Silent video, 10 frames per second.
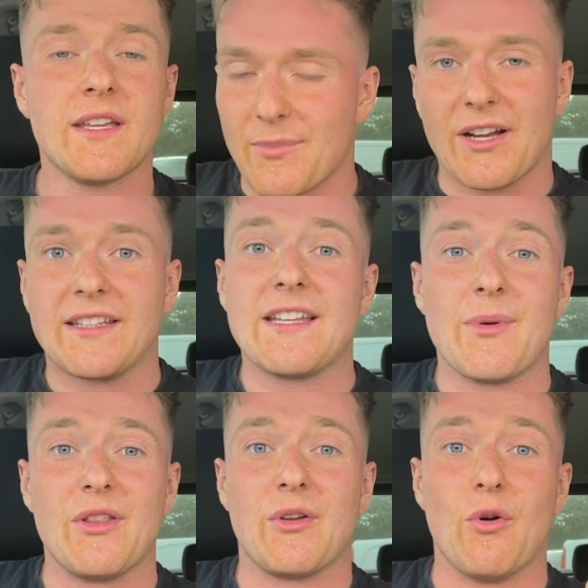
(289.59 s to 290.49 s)
I'm gutted
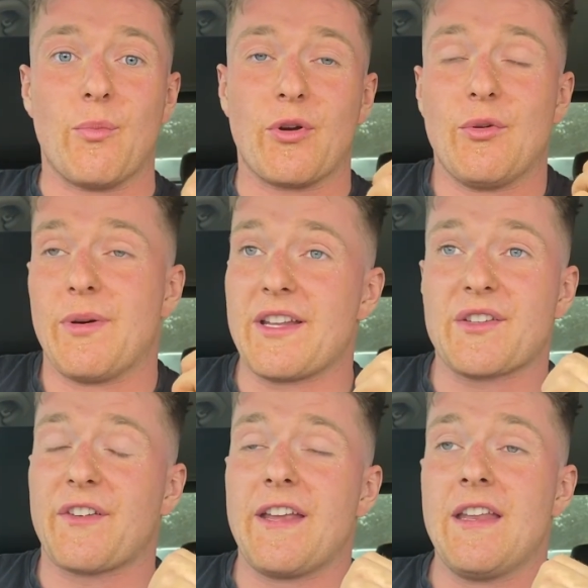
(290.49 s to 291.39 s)
about the GoPro, but it's
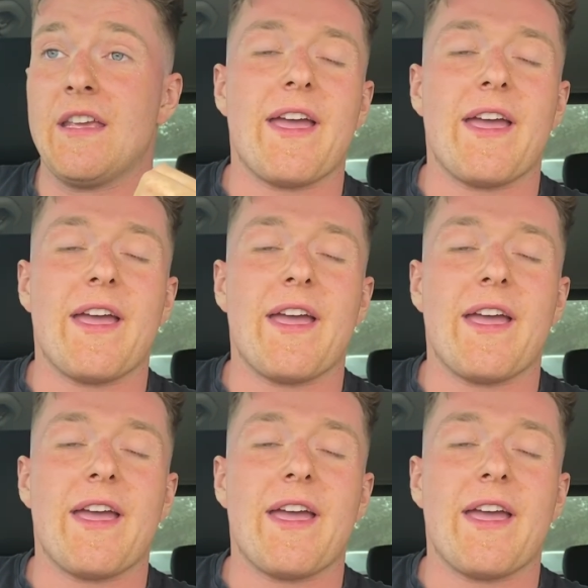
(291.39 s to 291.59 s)
fine.